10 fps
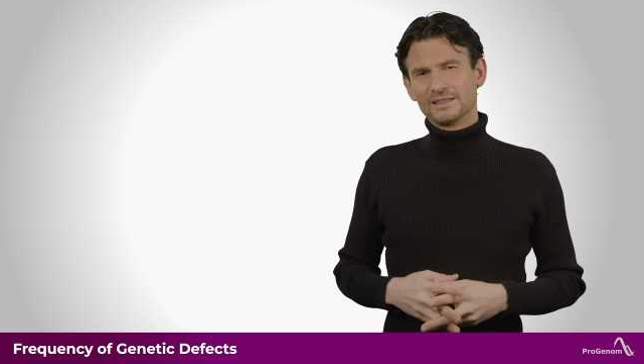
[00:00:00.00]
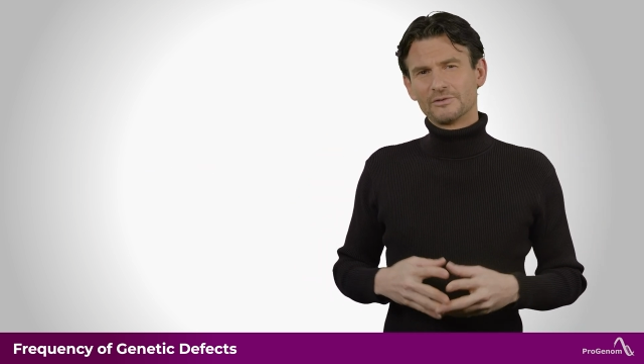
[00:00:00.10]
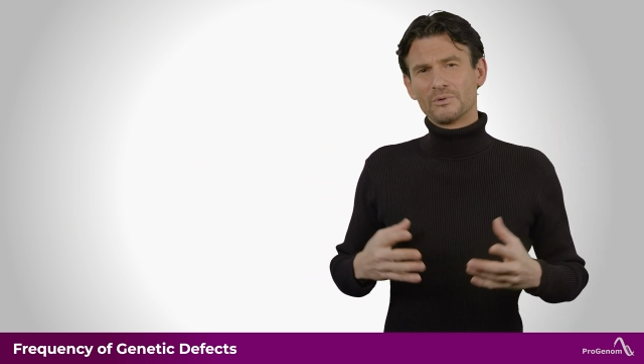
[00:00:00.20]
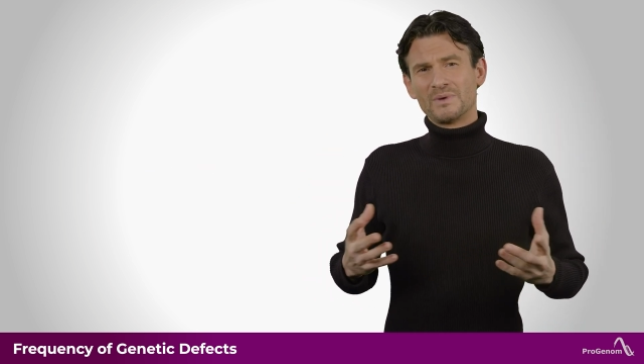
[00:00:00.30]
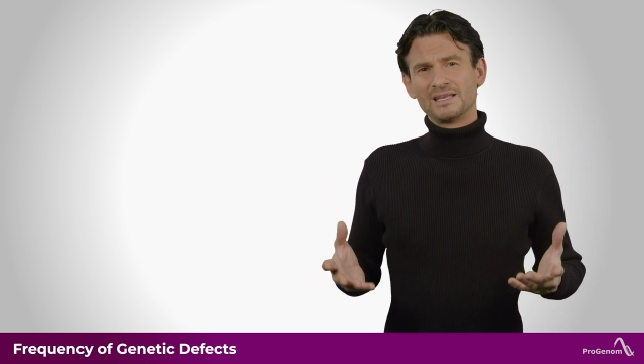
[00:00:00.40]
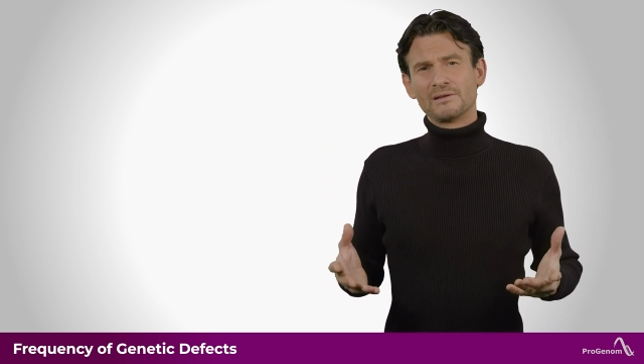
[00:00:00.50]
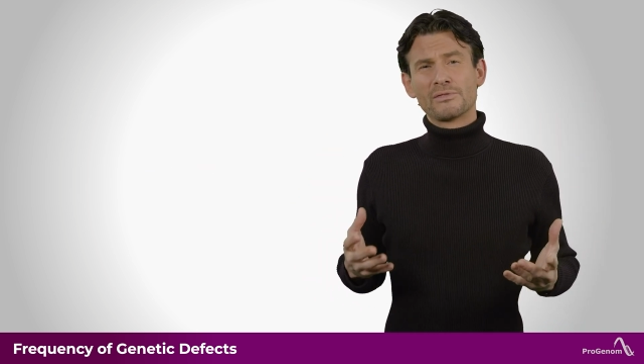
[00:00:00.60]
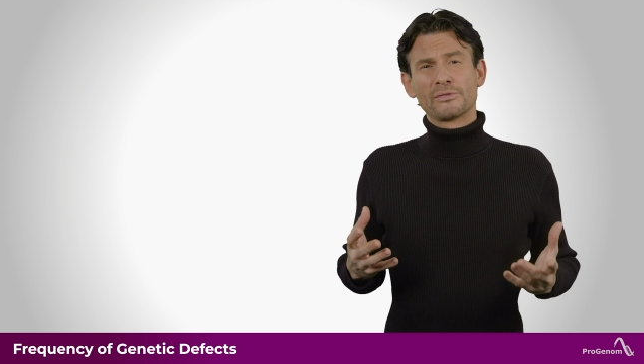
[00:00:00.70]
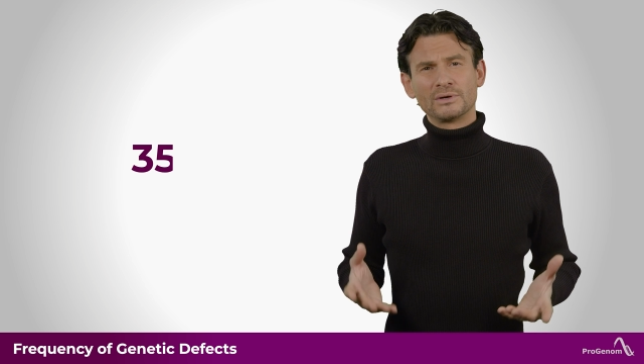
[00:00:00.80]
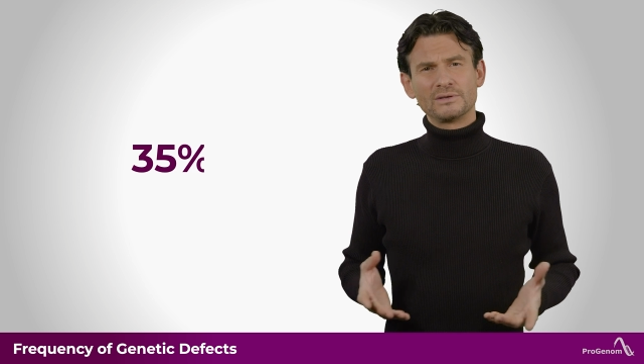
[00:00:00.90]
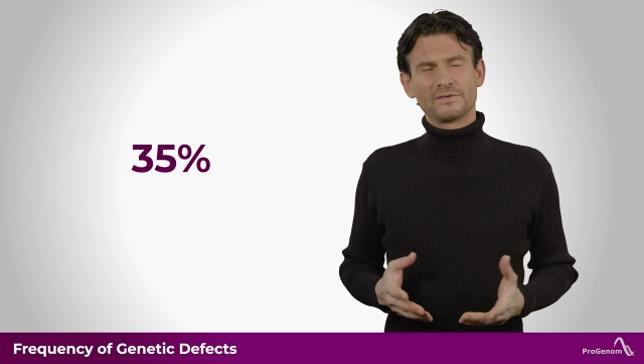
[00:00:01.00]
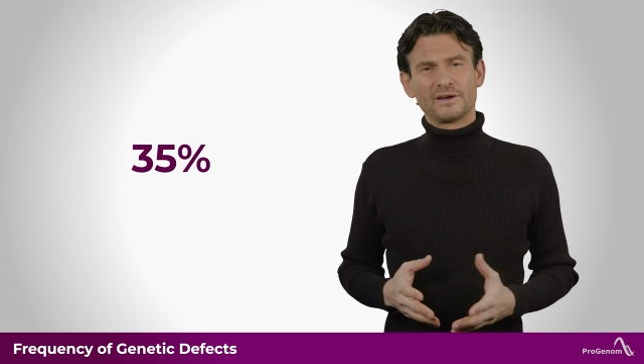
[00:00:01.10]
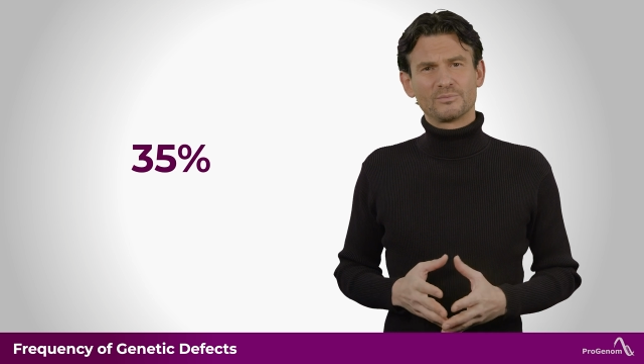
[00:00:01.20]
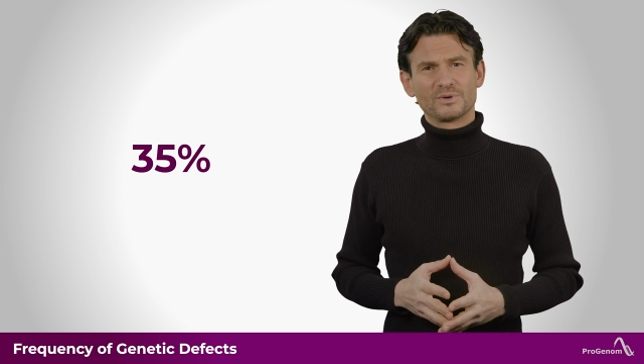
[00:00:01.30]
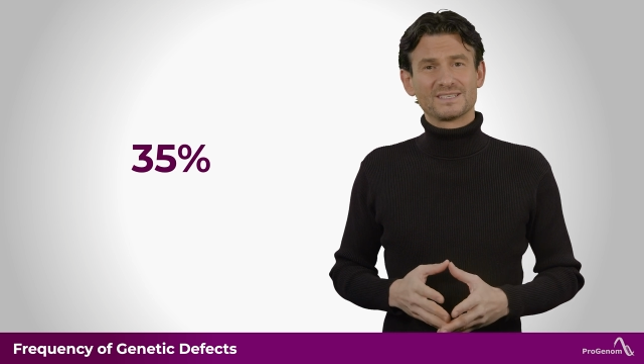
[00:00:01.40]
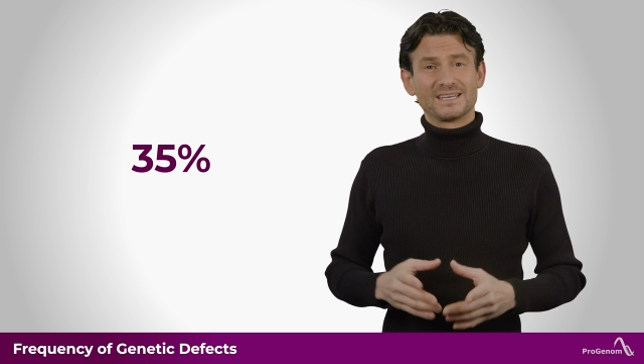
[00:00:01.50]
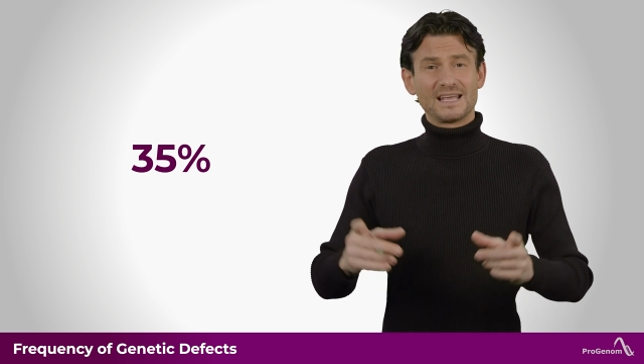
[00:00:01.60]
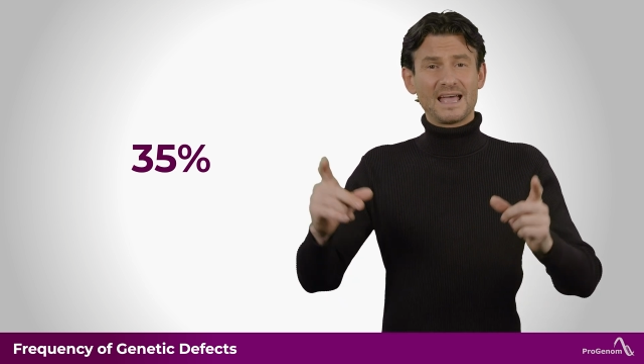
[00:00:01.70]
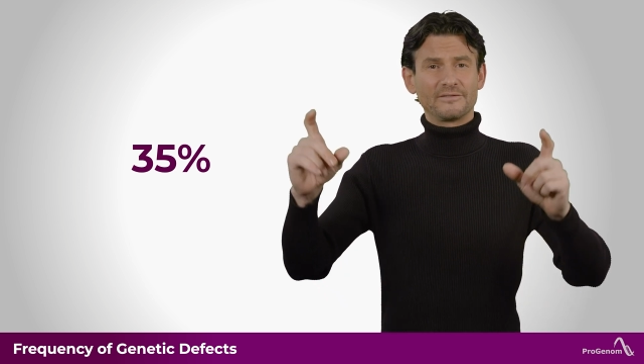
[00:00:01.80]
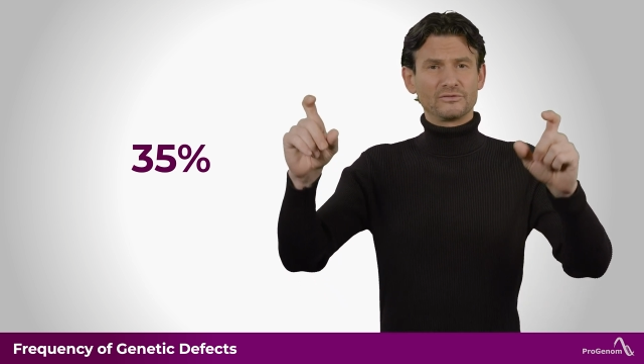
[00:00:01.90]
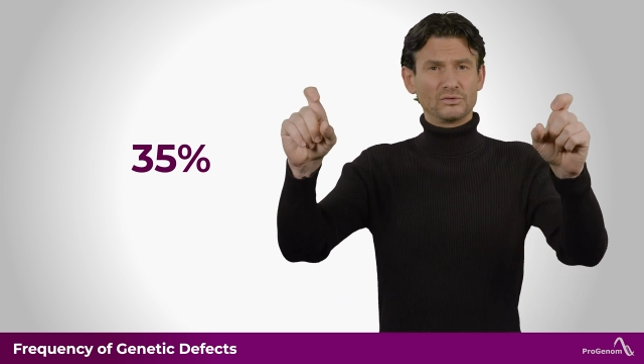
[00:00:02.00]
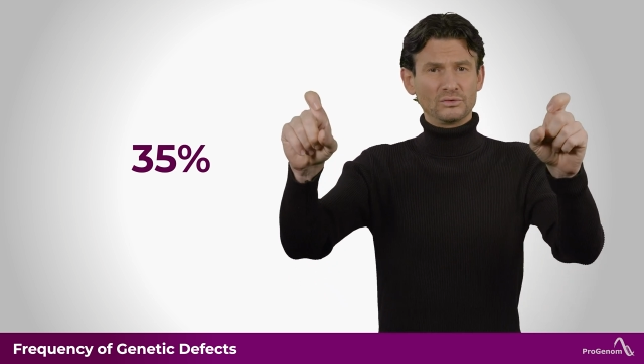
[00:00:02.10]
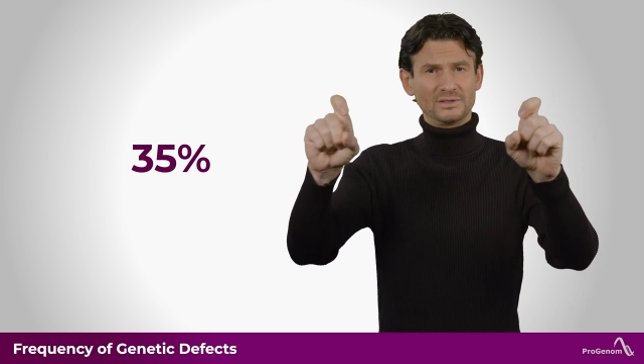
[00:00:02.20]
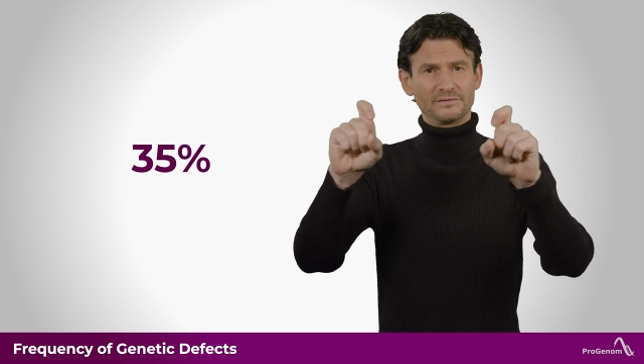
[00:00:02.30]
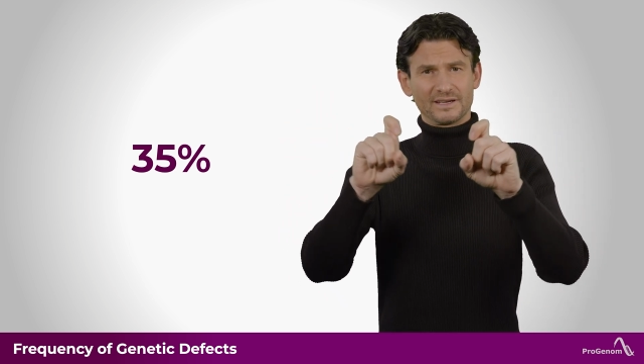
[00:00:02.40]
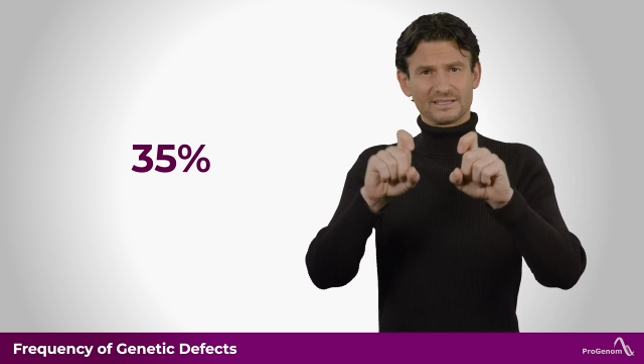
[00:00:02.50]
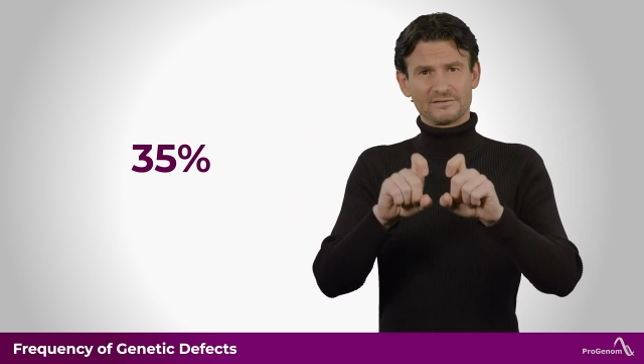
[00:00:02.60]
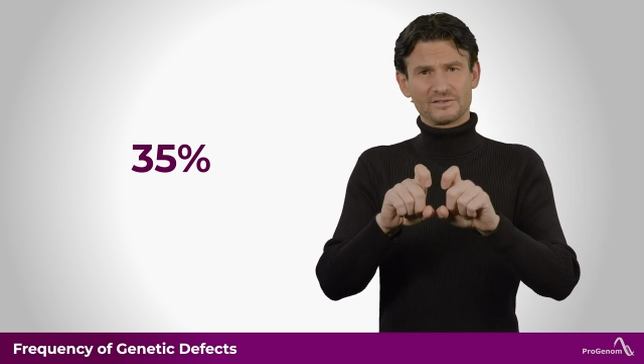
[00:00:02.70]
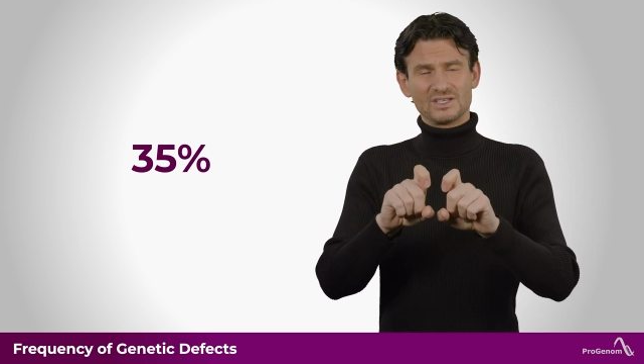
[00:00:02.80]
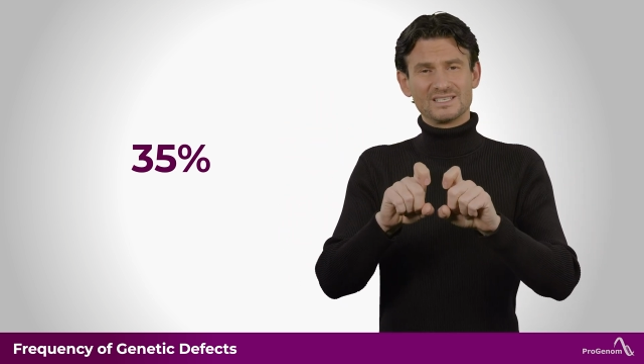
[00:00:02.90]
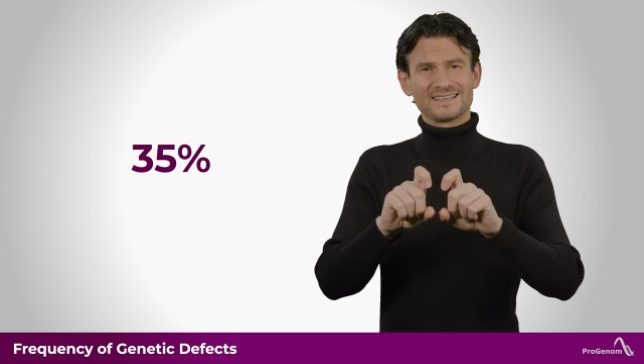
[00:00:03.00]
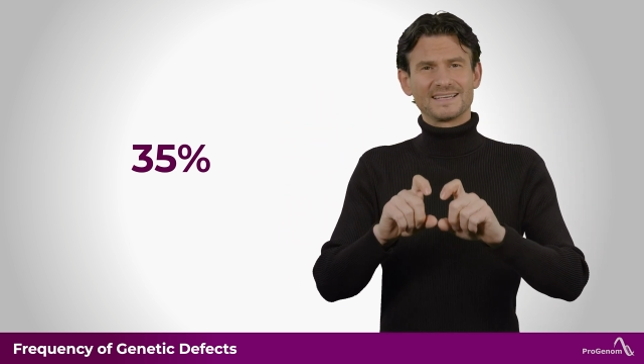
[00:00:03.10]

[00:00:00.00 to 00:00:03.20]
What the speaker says: The remaining 35% have two defective genes